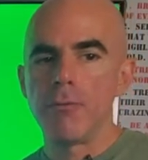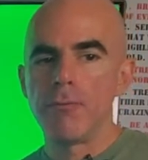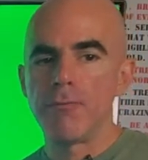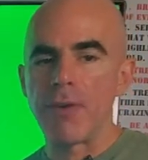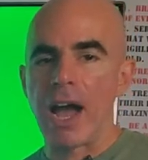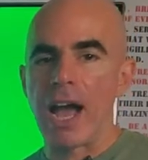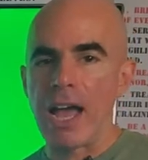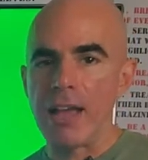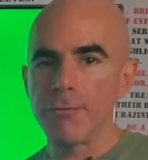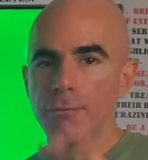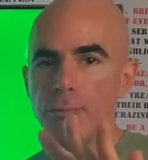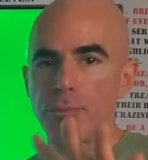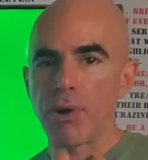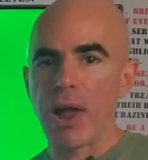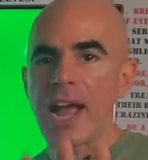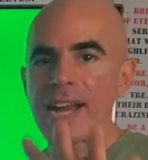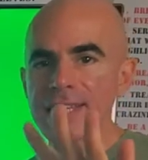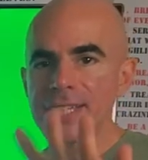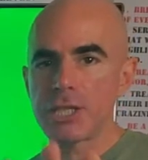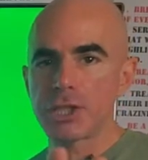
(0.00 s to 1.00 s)
five
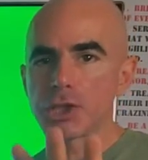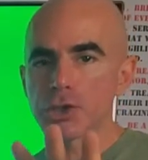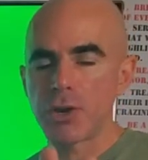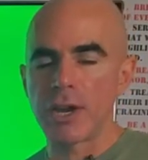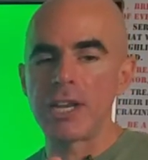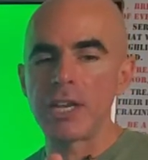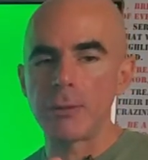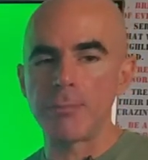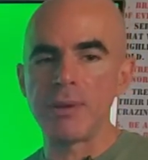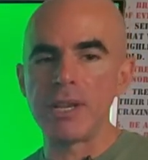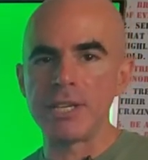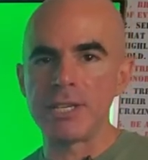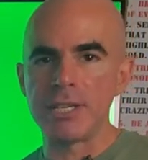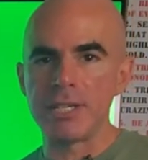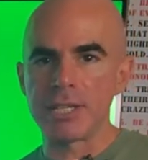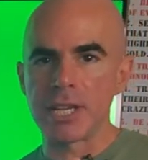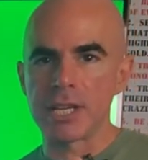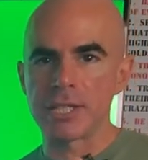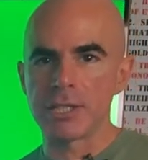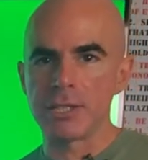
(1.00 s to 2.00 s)
practice training PT
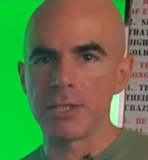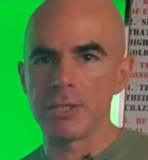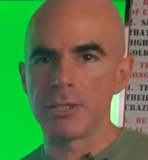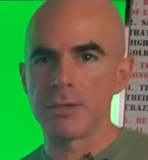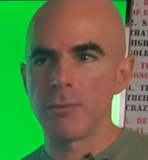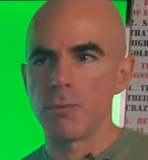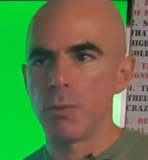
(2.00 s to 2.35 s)
sessions